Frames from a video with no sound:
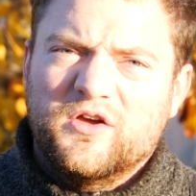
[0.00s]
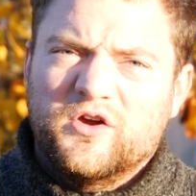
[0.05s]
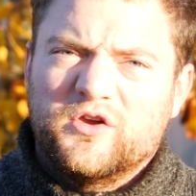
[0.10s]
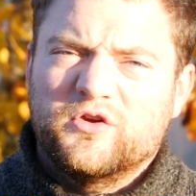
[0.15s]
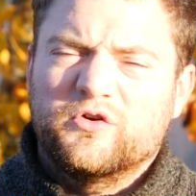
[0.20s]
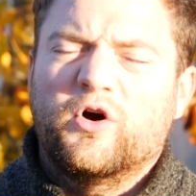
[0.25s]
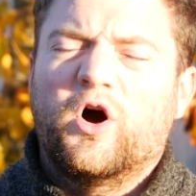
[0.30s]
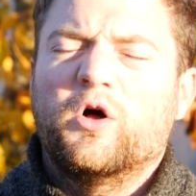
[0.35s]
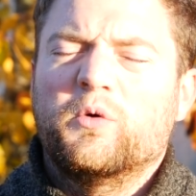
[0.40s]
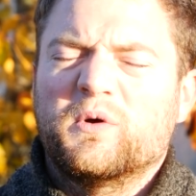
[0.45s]

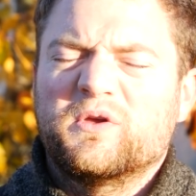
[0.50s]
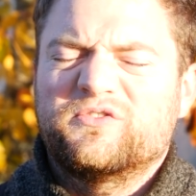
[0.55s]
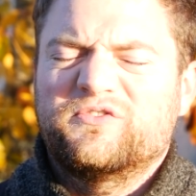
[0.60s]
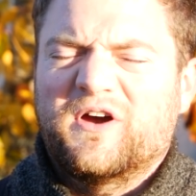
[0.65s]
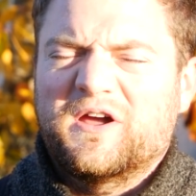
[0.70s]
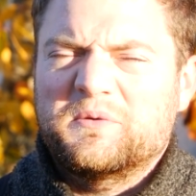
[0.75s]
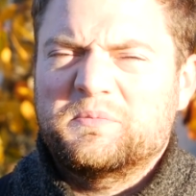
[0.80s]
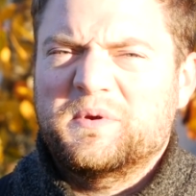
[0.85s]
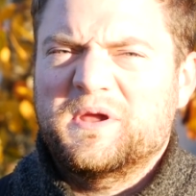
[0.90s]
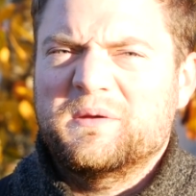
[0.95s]
You always
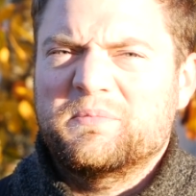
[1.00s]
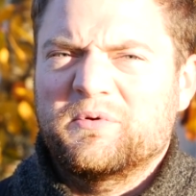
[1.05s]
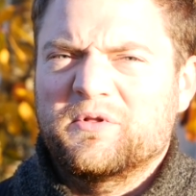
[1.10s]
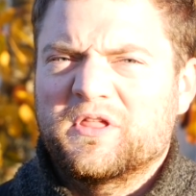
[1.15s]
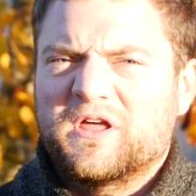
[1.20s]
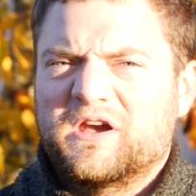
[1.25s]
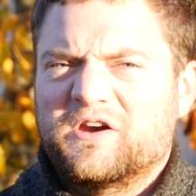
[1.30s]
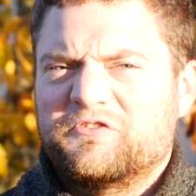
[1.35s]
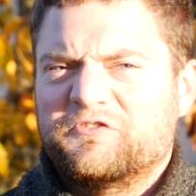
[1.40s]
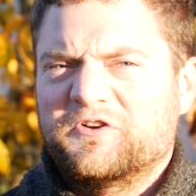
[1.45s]
find people
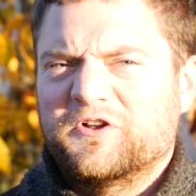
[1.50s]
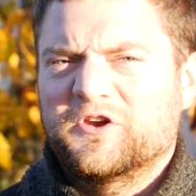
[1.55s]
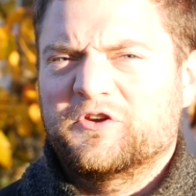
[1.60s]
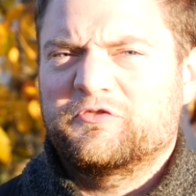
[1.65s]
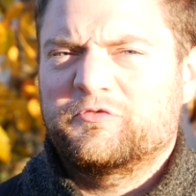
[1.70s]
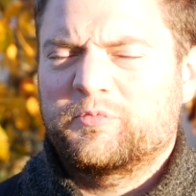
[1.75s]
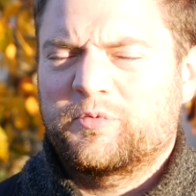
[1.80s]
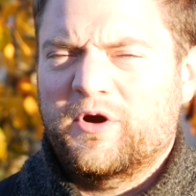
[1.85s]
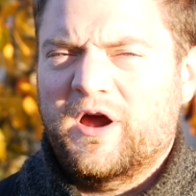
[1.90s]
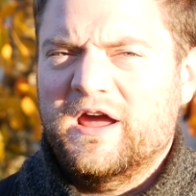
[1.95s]
that are filled
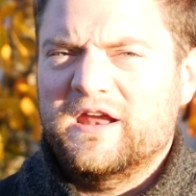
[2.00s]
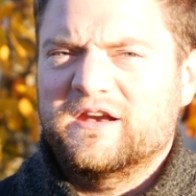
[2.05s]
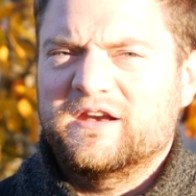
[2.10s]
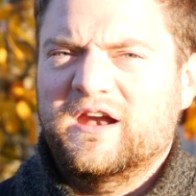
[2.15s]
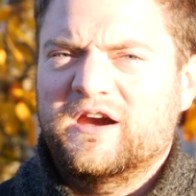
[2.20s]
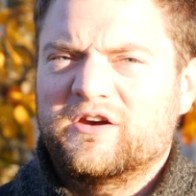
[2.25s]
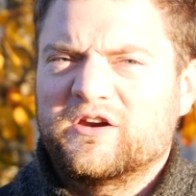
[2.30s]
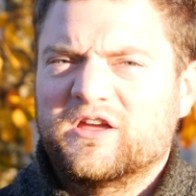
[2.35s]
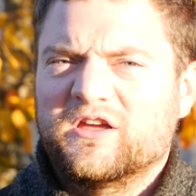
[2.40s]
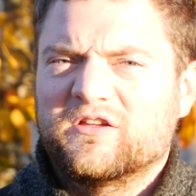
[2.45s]
of pride and
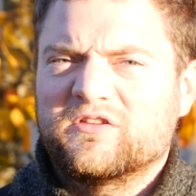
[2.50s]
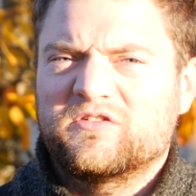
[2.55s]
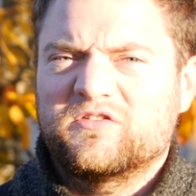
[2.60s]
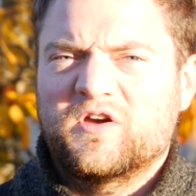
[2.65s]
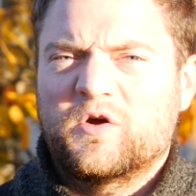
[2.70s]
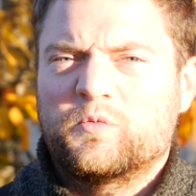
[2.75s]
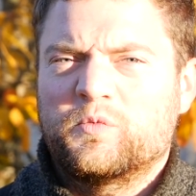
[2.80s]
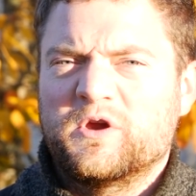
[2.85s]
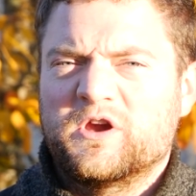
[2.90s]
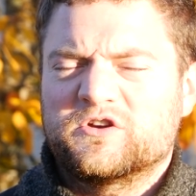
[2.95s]
arrogance
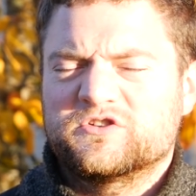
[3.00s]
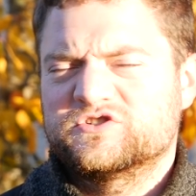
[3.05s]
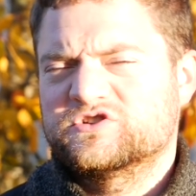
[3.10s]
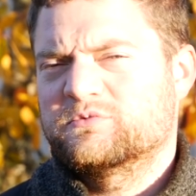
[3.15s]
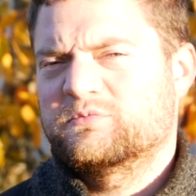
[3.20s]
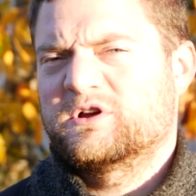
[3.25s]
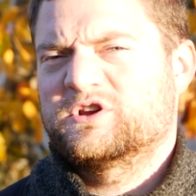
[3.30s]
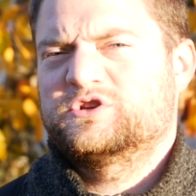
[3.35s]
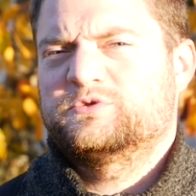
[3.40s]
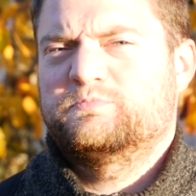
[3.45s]
that we are so
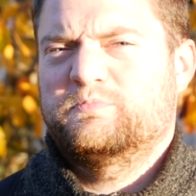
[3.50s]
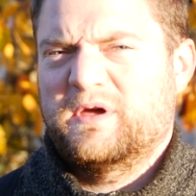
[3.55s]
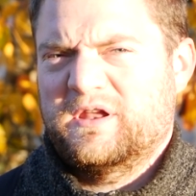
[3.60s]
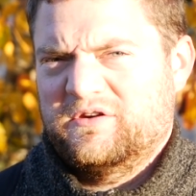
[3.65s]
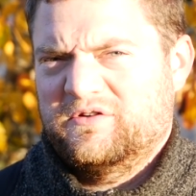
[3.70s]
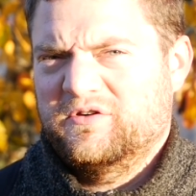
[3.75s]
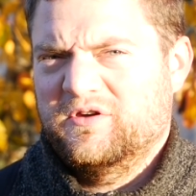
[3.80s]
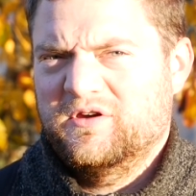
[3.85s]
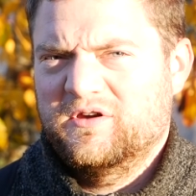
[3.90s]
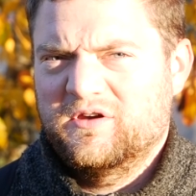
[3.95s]
much
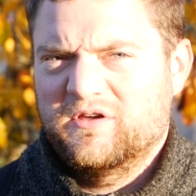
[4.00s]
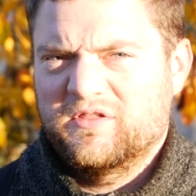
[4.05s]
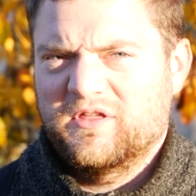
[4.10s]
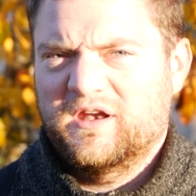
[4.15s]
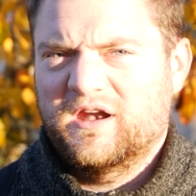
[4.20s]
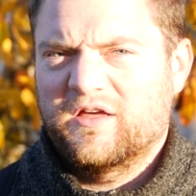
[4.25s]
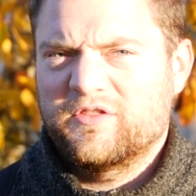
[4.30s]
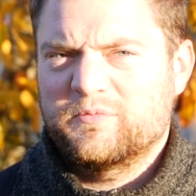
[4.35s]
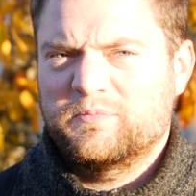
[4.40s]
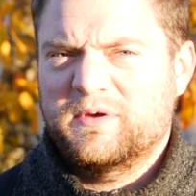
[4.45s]
better
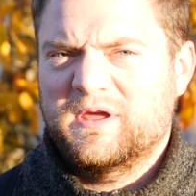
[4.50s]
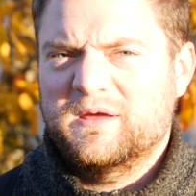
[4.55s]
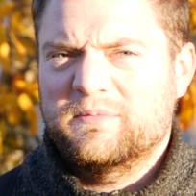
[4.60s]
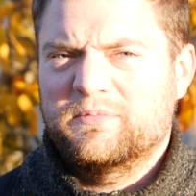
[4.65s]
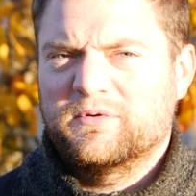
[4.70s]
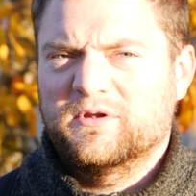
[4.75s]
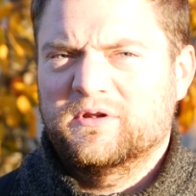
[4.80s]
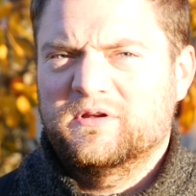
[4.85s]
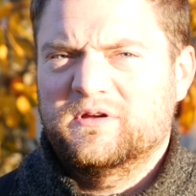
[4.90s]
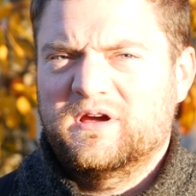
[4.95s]
than other
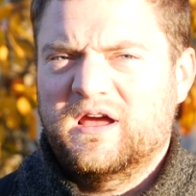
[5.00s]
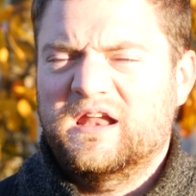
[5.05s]
people.